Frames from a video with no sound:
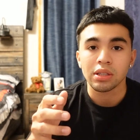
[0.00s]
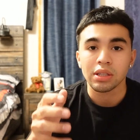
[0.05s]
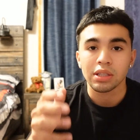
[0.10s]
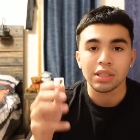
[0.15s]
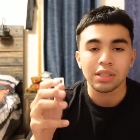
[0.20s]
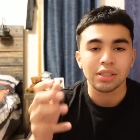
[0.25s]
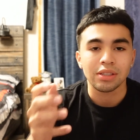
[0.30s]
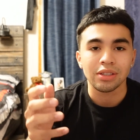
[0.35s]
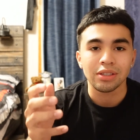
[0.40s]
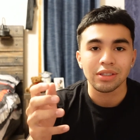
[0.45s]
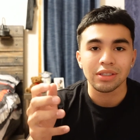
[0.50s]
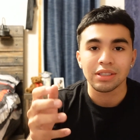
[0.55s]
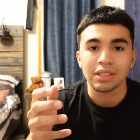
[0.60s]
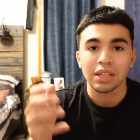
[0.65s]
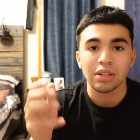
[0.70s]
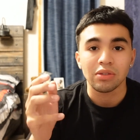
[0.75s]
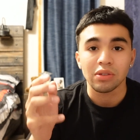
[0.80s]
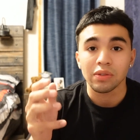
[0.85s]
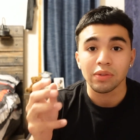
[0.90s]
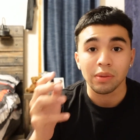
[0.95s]
I
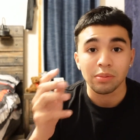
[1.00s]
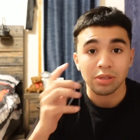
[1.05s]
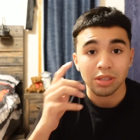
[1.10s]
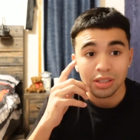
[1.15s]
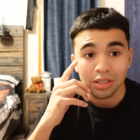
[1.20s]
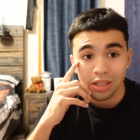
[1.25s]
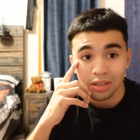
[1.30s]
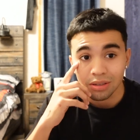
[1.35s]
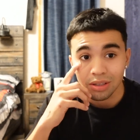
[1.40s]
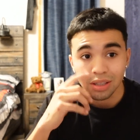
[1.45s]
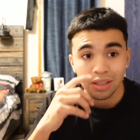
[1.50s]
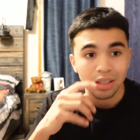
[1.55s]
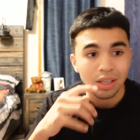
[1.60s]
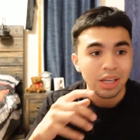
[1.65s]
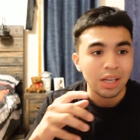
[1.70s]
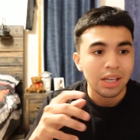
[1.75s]
don't know if I'm saying that right.